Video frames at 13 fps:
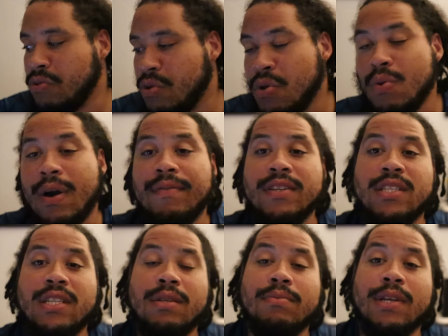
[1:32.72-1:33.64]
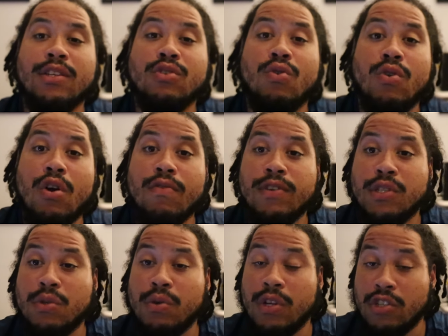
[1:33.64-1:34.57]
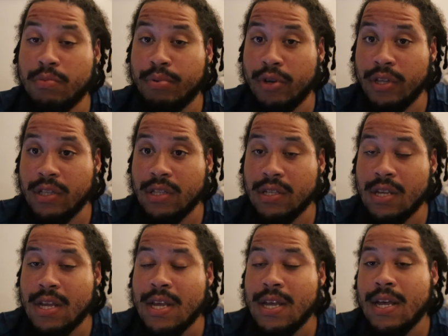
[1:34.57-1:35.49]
two other teams that scored over 200 points,